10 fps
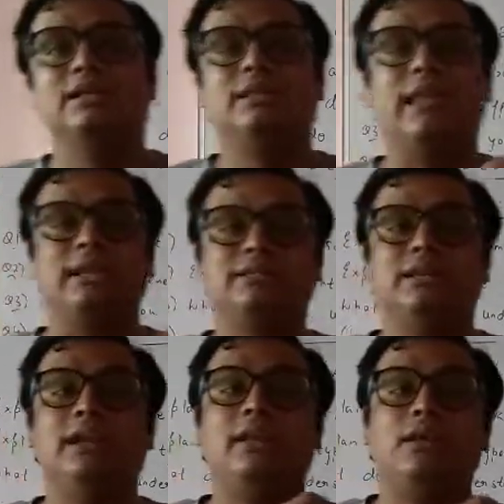Next,
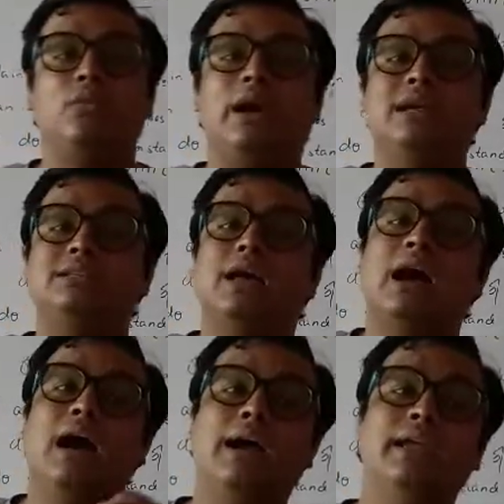it requires
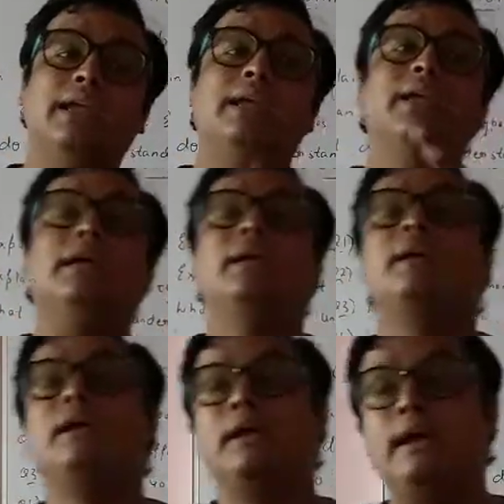high
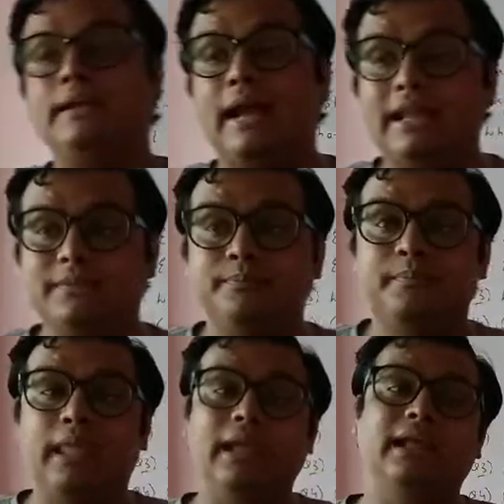time
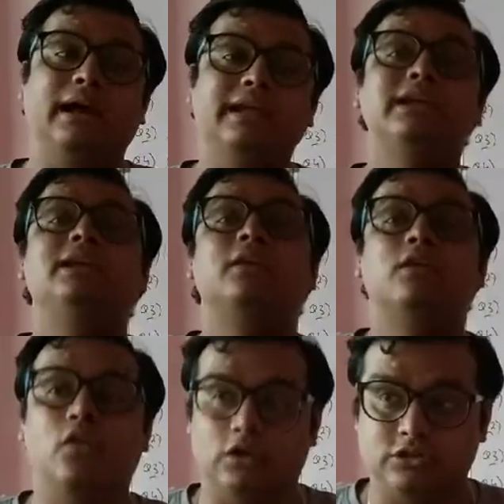and high
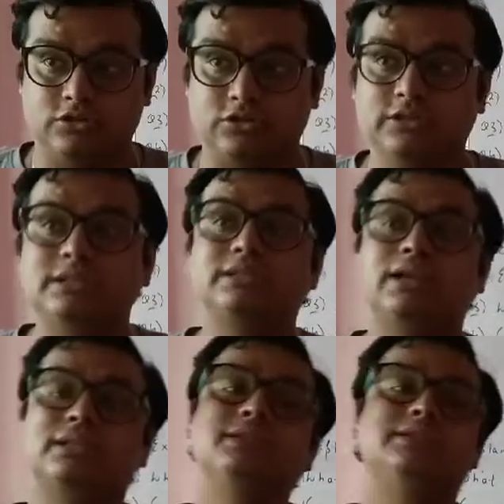cost. These
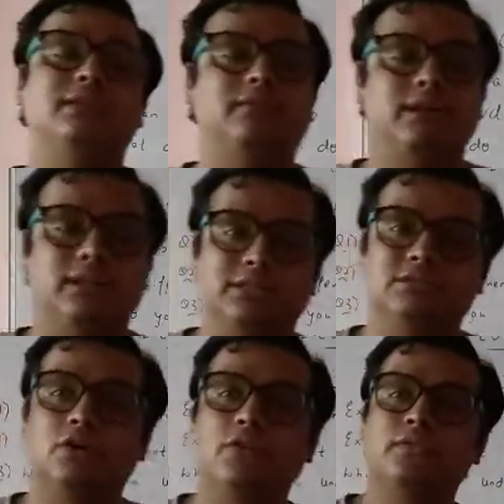are the disadvantages
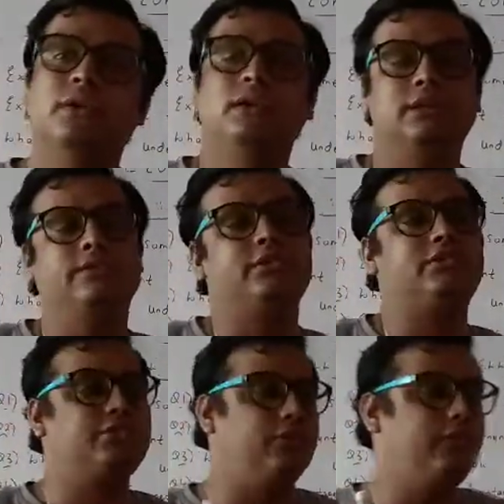of
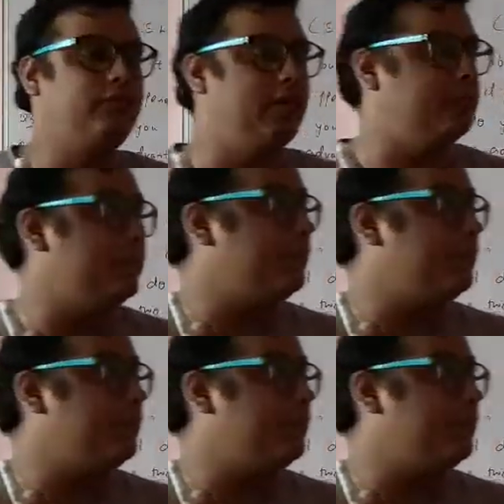division of labor.